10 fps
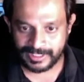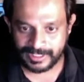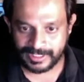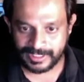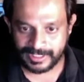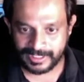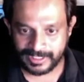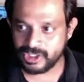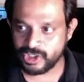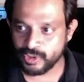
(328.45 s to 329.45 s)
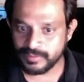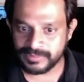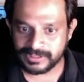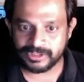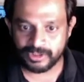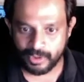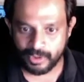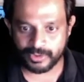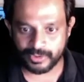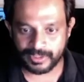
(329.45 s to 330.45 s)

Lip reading: It's human growth